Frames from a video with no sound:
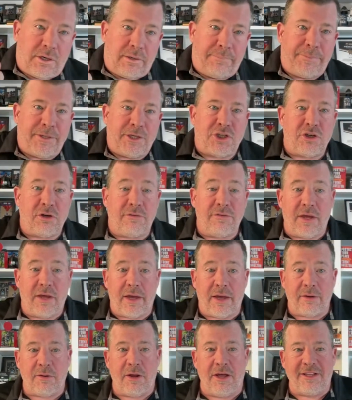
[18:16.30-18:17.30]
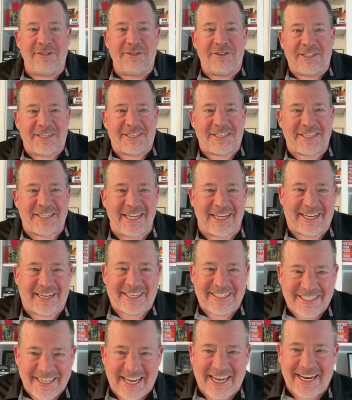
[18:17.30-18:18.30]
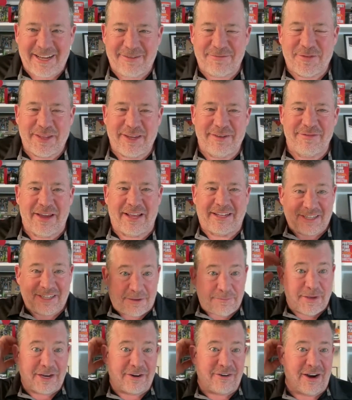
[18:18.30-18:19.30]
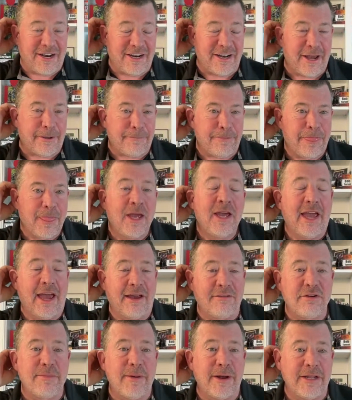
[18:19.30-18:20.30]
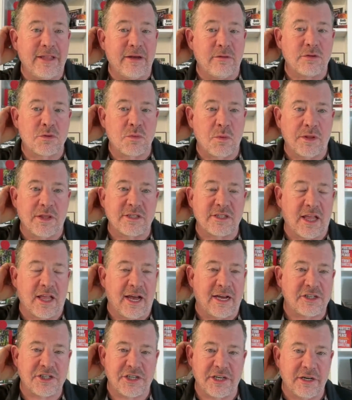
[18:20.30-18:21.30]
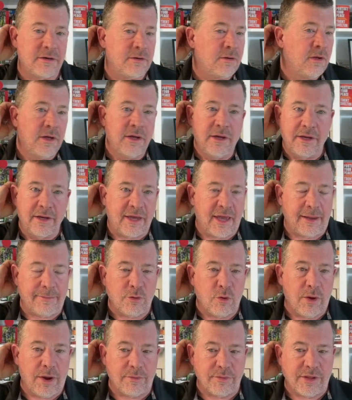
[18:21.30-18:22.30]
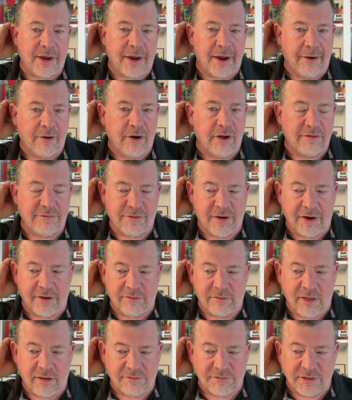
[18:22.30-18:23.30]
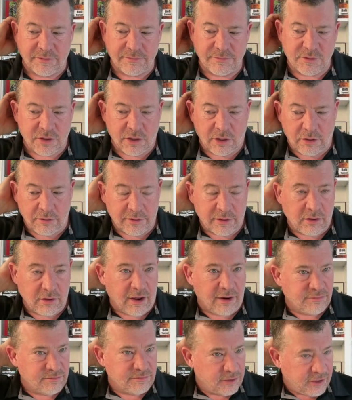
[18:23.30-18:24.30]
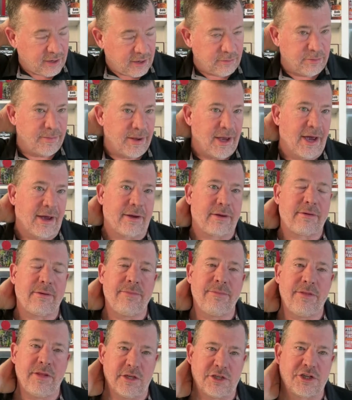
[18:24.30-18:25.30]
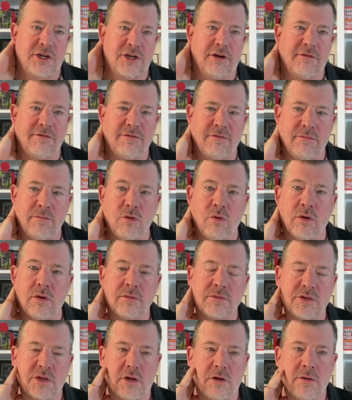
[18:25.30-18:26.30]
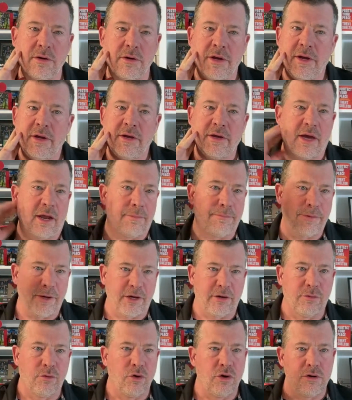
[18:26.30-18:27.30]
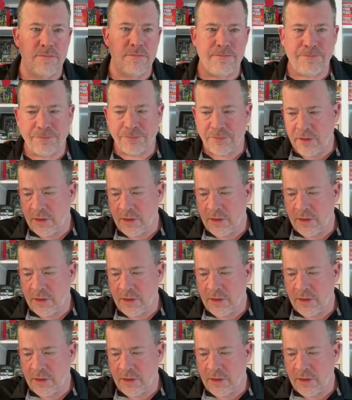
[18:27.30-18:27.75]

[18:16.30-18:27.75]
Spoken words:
beat you over the head with a stick. Sign up for the event. It's going to be a great day. Everybody that was with us last year came away with their hair on fire and loved it. So, and a lot of them are coming back this year for more. So got a bigger room,